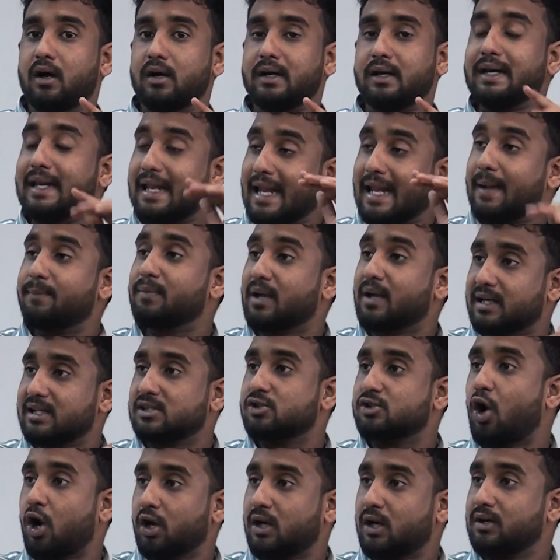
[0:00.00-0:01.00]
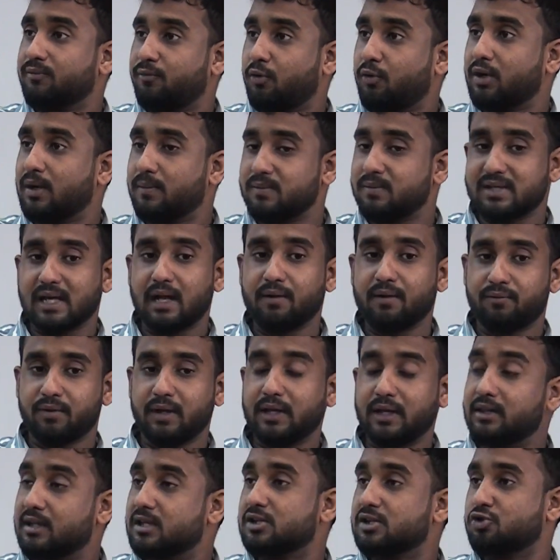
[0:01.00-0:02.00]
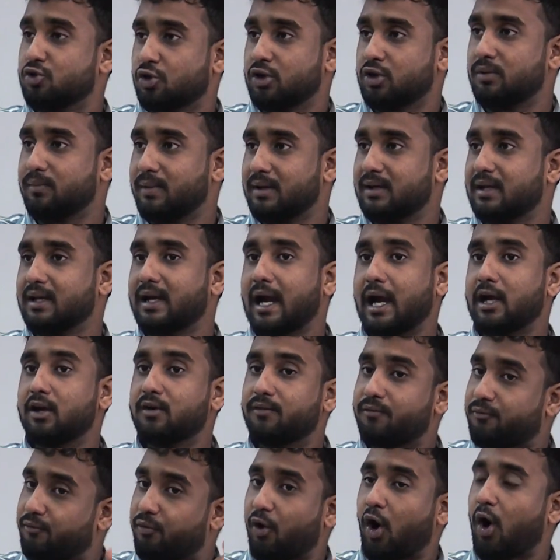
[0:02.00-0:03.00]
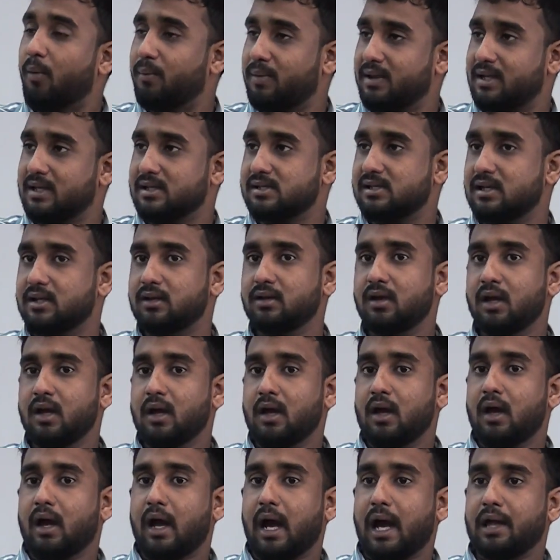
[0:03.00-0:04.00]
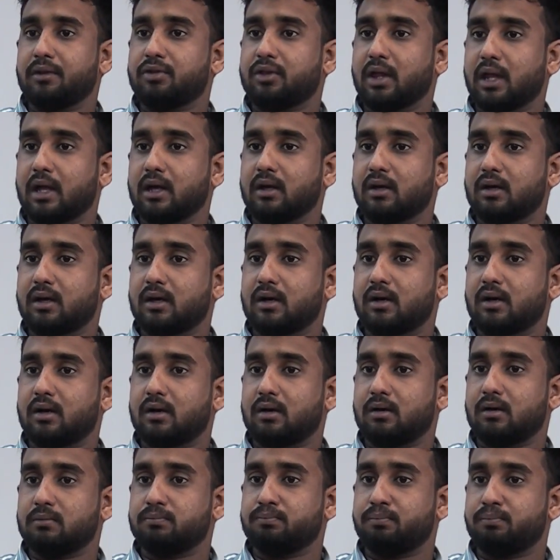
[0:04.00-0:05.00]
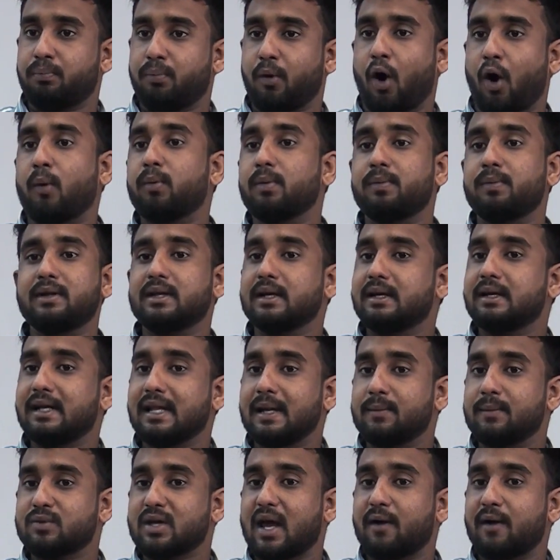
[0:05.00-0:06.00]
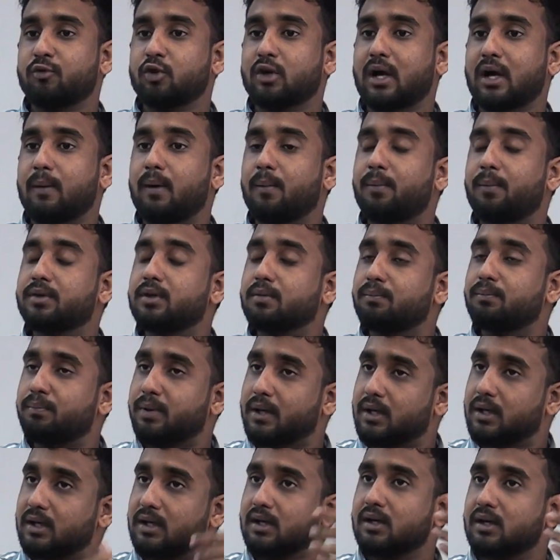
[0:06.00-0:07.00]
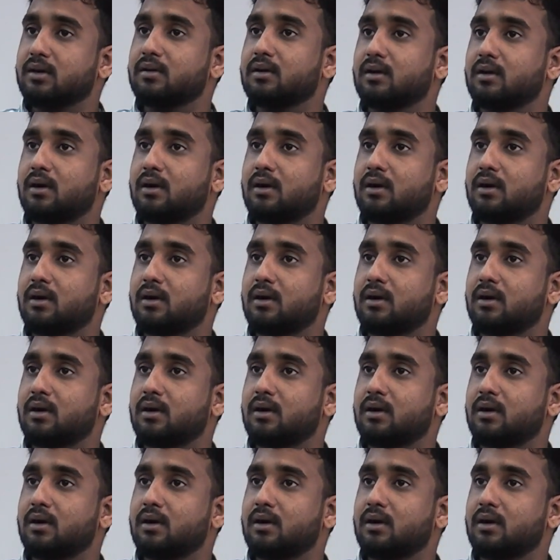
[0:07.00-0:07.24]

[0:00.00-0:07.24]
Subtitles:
name that he's gotten for himself in this tournament, the kind of form he is in. I think probably the teams have to come up with a bigger,